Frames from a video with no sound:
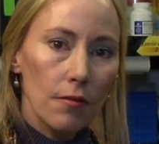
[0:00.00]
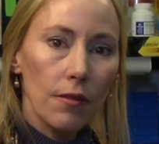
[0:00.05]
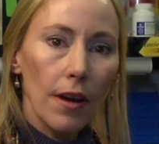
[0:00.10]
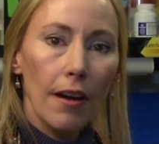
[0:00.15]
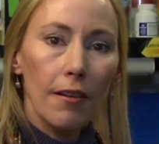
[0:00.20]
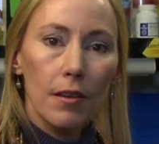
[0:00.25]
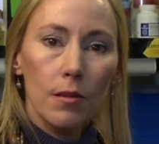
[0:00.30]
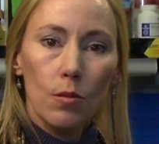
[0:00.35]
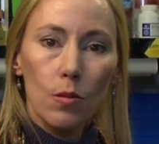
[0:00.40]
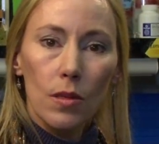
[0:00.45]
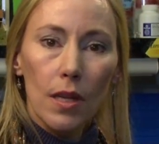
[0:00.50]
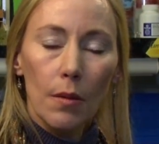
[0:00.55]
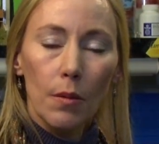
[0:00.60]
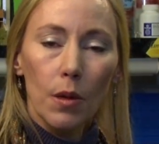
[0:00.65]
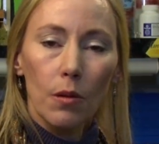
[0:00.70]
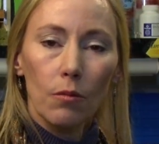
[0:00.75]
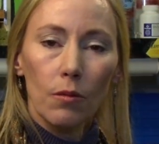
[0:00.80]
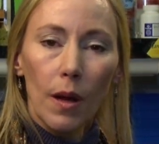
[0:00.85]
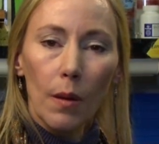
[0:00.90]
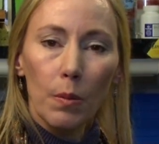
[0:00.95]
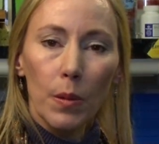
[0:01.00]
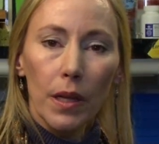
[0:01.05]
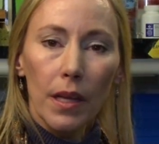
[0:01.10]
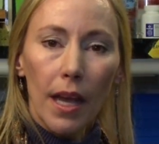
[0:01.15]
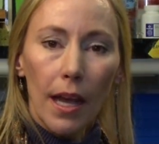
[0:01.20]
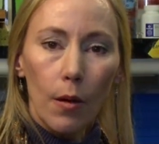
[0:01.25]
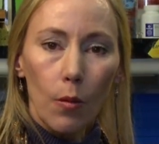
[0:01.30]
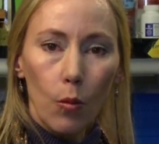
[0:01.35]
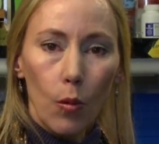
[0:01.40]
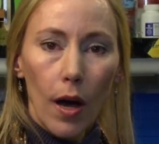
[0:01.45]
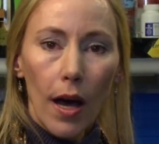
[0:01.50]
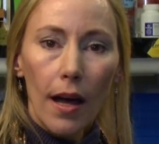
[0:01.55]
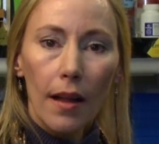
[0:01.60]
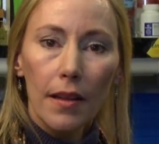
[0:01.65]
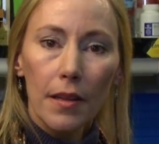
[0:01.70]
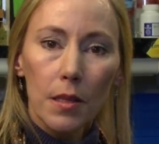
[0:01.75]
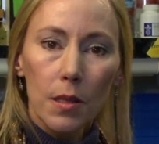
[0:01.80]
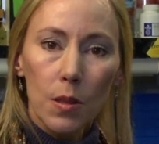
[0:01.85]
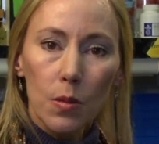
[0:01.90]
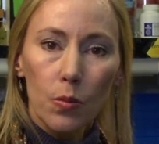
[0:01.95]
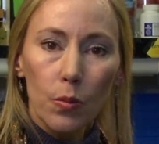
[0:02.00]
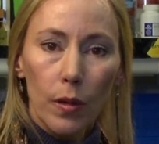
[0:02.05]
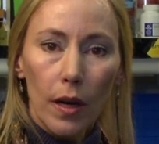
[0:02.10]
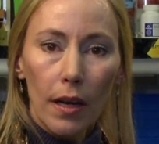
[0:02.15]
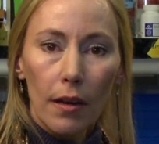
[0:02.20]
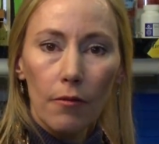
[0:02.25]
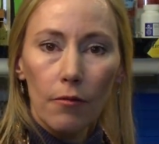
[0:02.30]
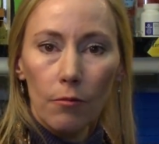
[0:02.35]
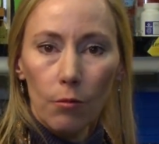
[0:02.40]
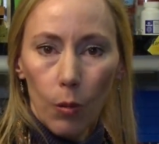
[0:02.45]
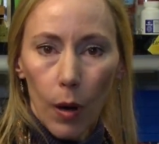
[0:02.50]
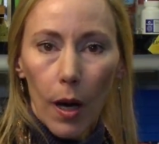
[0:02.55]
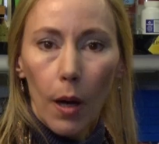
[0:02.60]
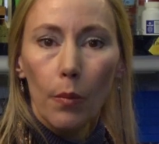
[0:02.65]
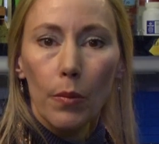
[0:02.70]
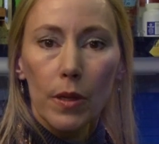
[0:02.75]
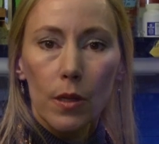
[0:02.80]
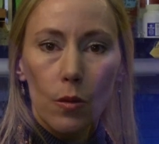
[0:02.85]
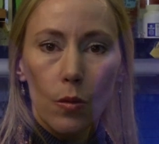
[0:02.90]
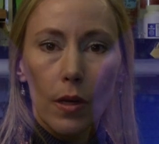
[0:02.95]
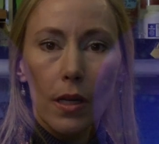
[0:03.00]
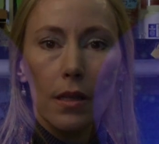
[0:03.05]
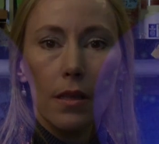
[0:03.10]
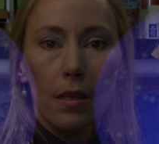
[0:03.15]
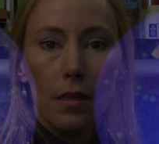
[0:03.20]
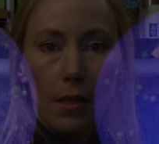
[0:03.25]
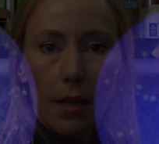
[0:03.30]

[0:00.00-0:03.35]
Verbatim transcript: the virus was able to replicate well and spread well between the